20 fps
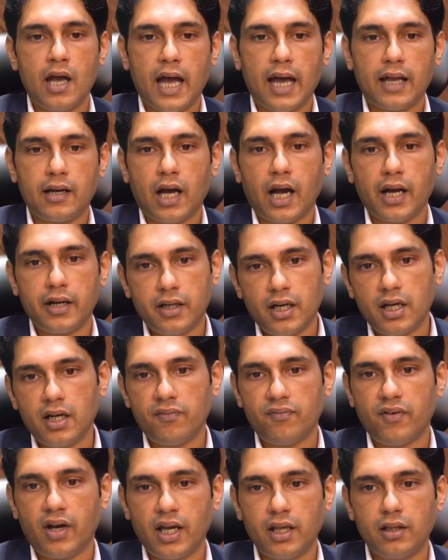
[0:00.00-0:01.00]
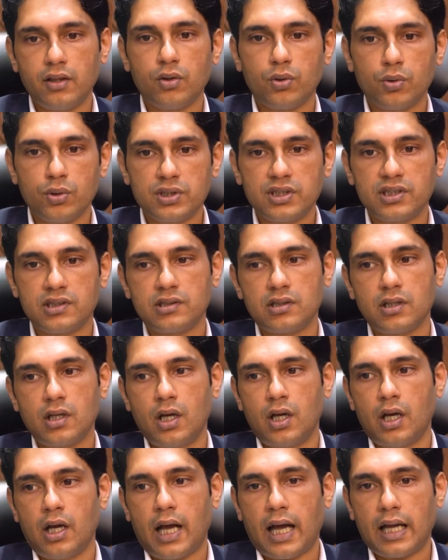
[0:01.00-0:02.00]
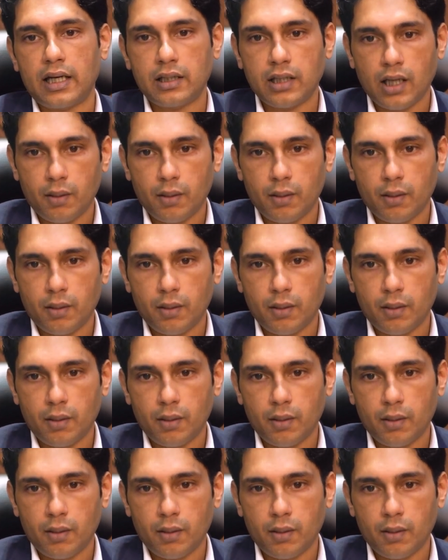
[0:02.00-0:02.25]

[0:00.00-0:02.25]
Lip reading: And identifying those and